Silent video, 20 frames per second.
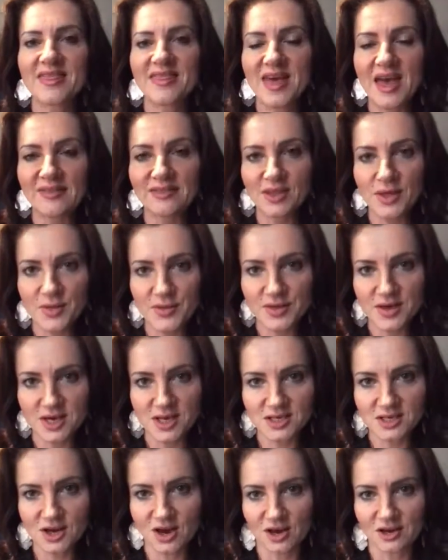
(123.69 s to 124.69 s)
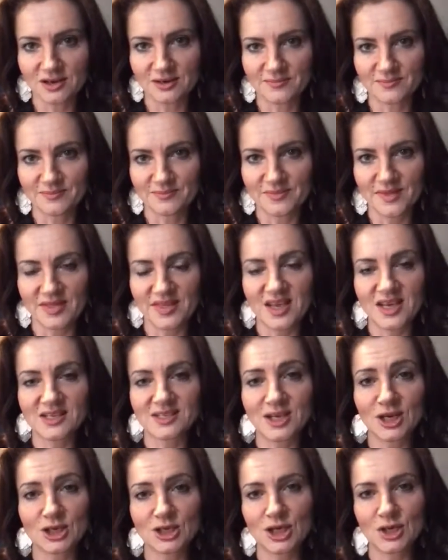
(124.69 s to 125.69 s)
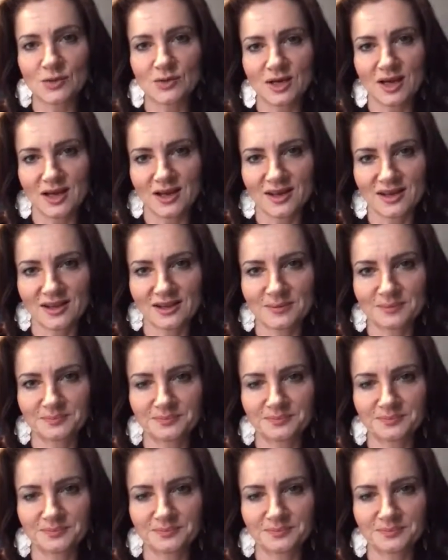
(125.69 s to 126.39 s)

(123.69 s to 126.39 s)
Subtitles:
Then the third column, things I don't like.